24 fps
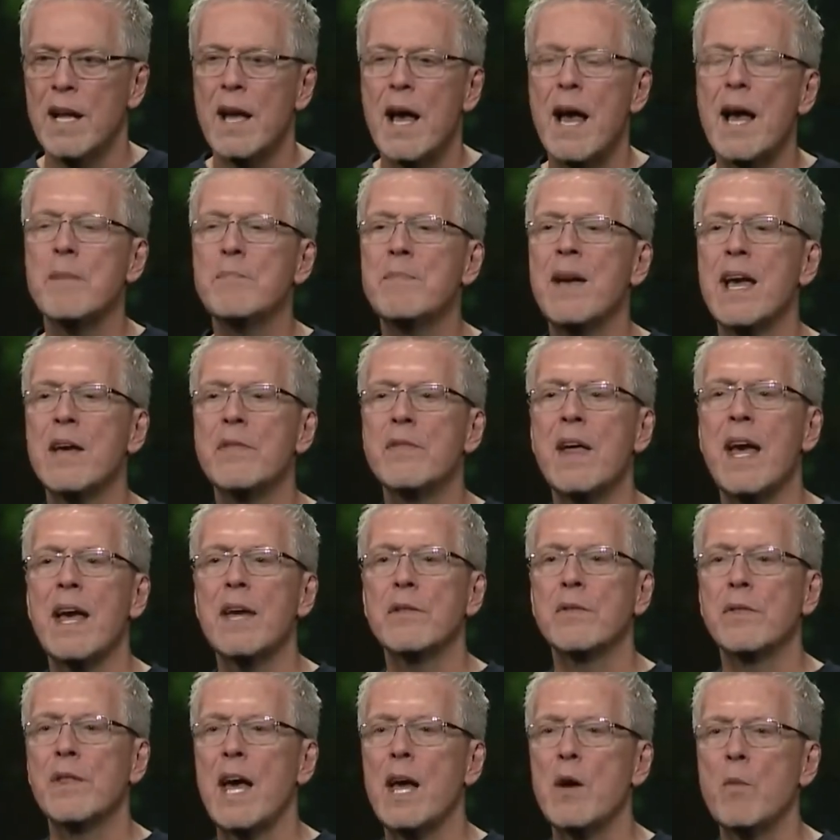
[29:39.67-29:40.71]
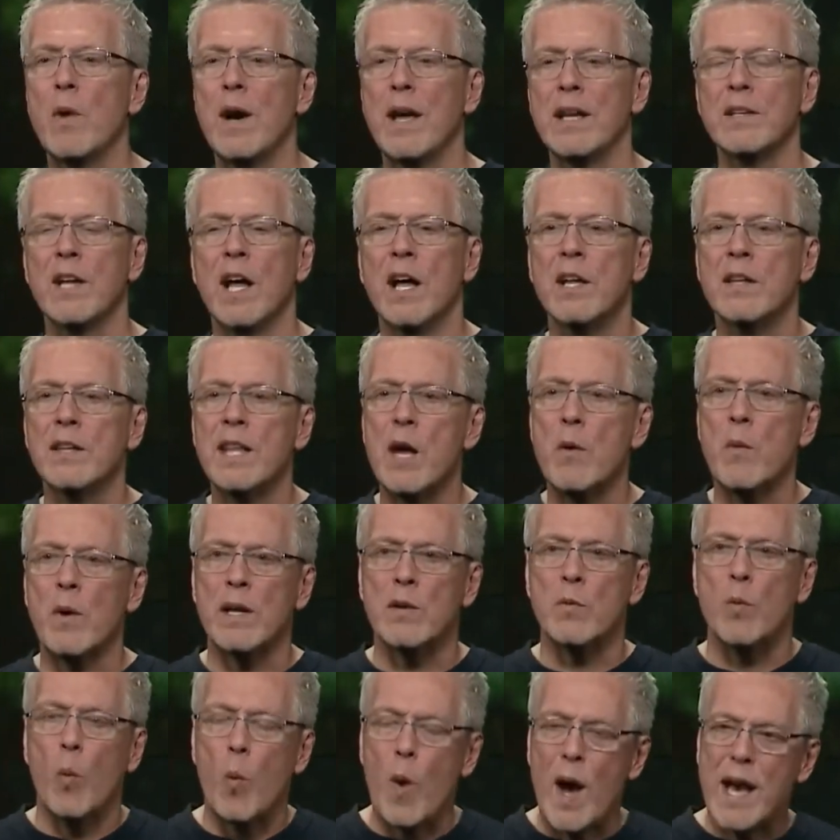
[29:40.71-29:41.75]
And man, they, they, went, they
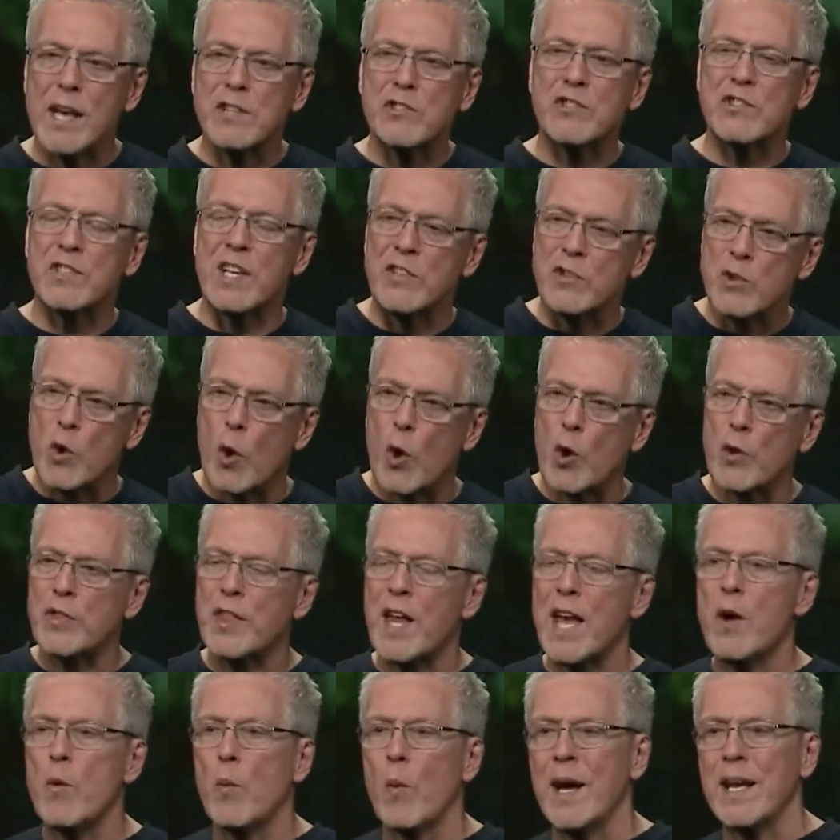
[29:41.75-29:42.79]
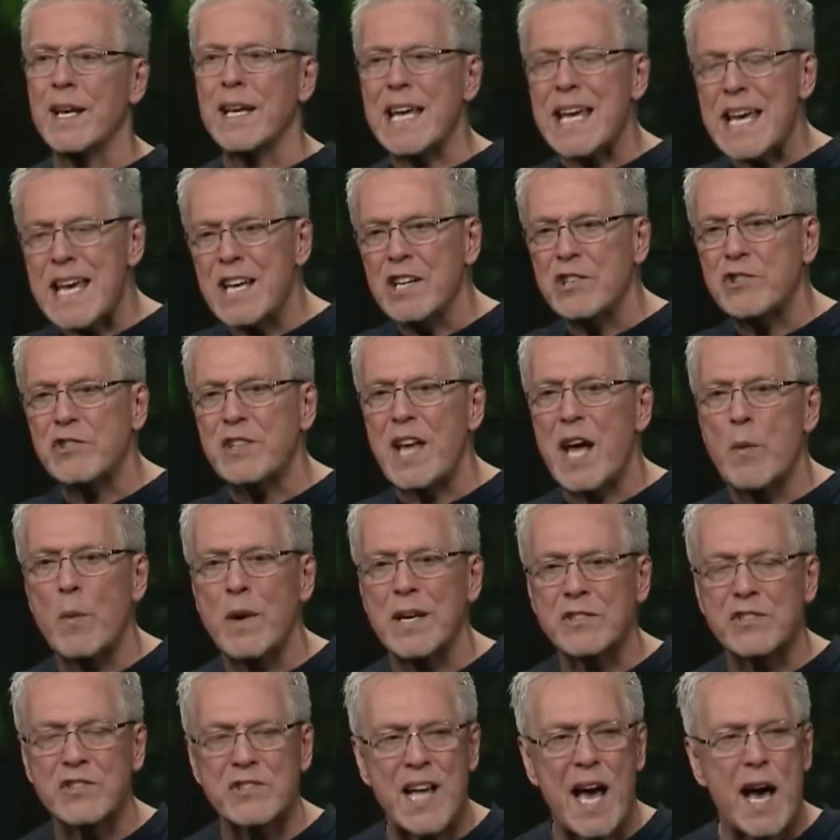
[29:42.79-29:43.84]
went west and north, they went east, they
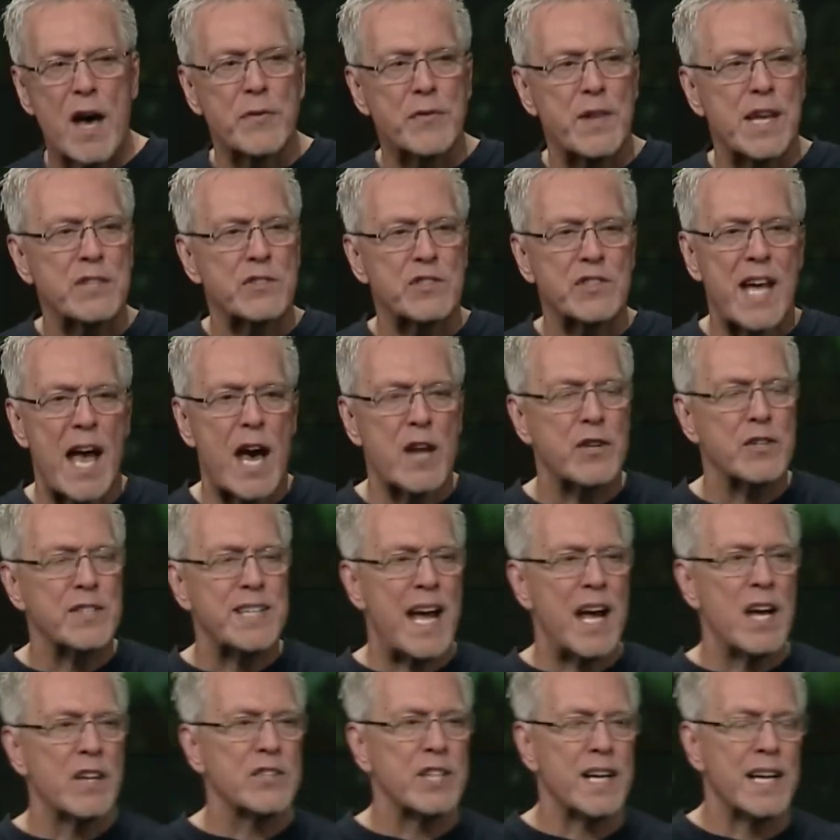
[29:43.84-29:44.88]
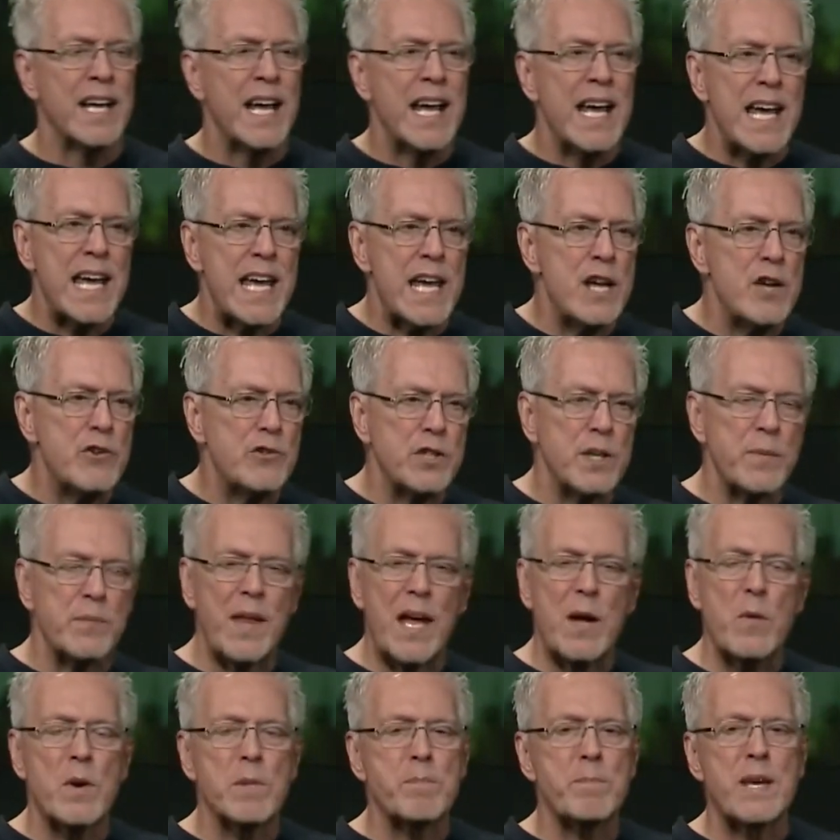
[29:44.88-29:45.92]
went south, they scattered down to Egypt,
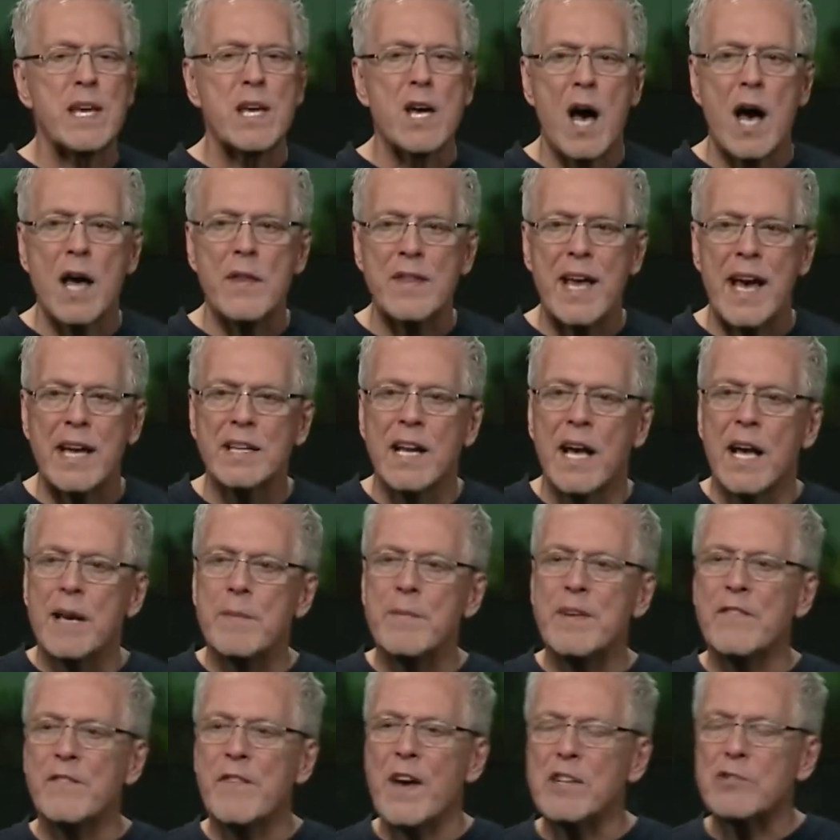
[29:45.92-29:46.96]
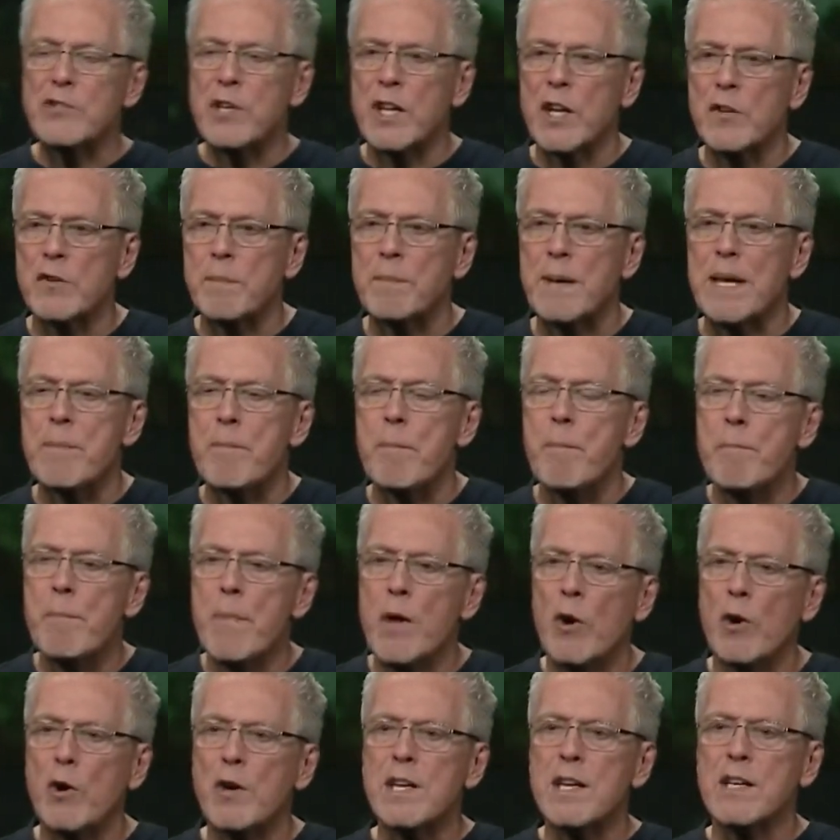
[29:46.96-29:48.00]
they went beyond that. I mean, eventually there would be
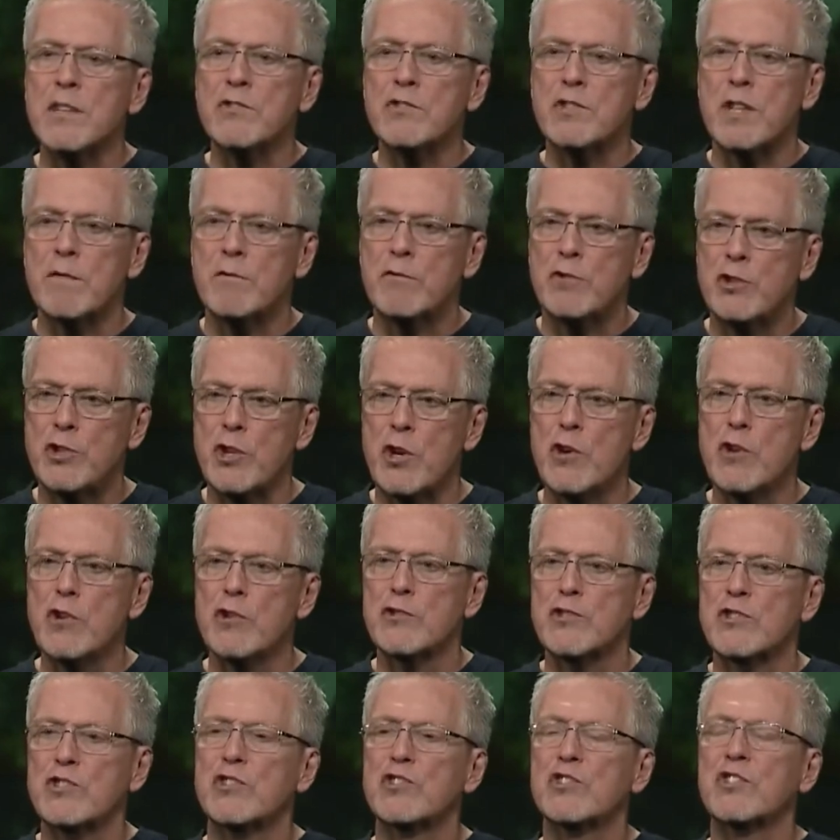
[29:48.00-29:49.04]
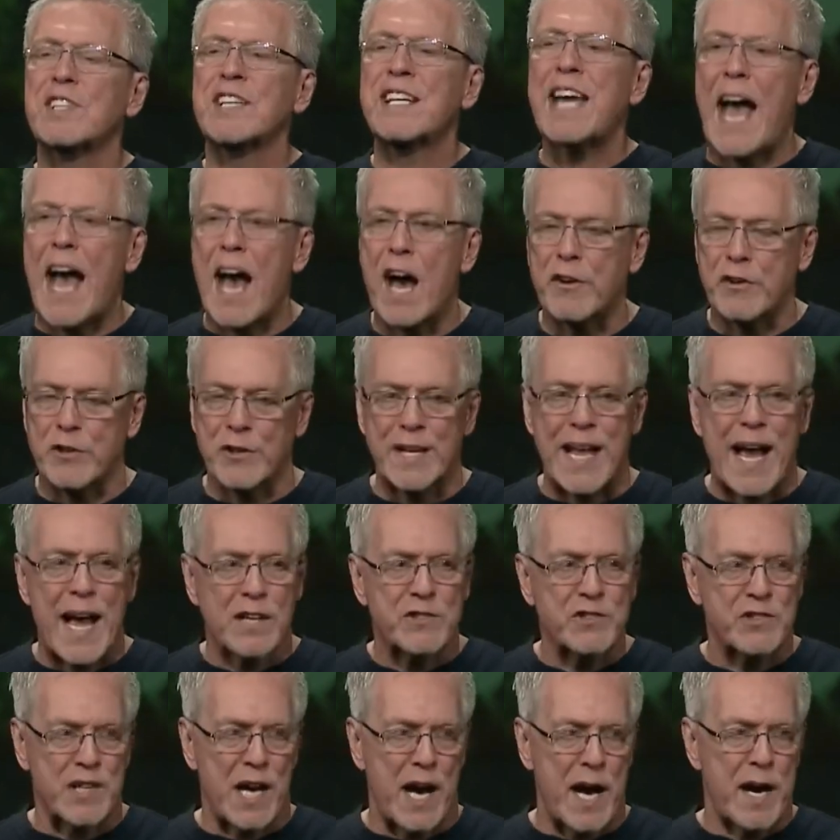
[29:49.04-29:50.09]
millions of Jews scattered
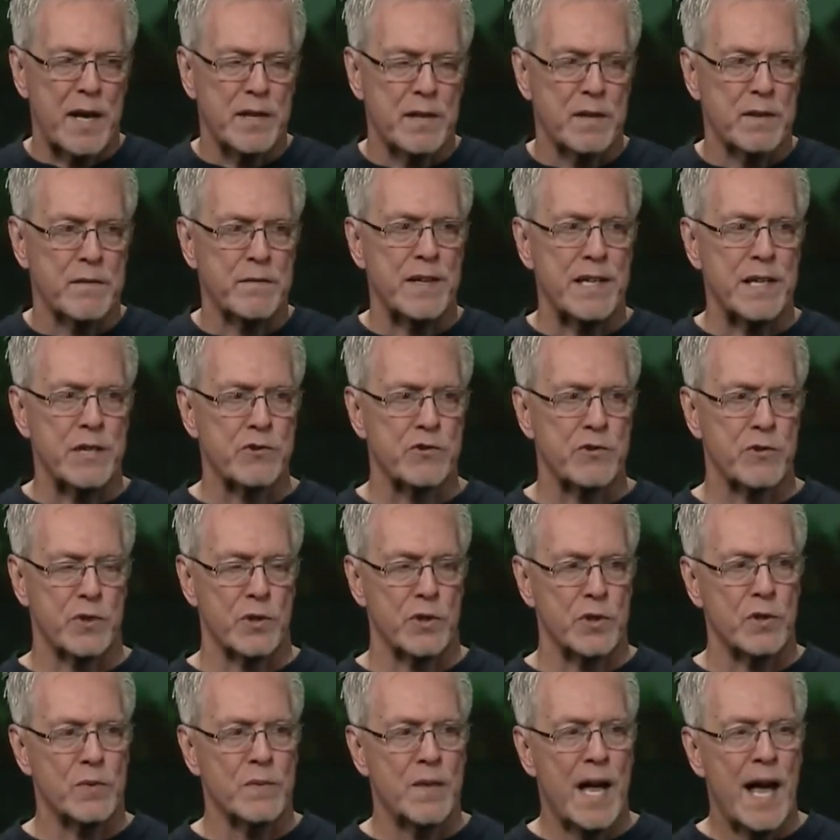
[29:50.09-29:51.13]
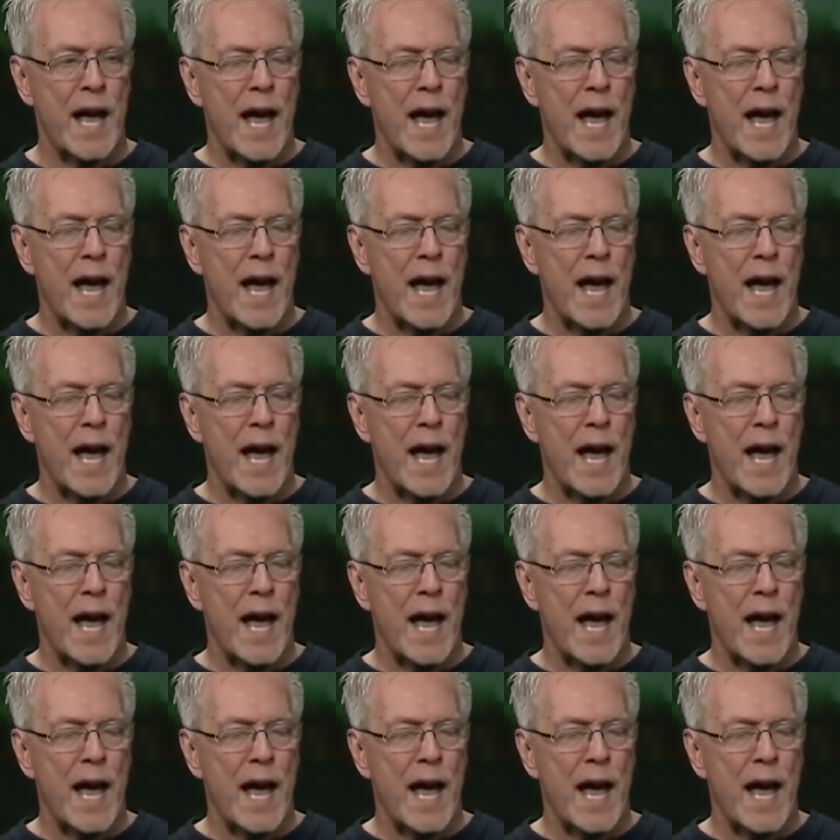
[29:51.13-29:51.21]
outside of Israel.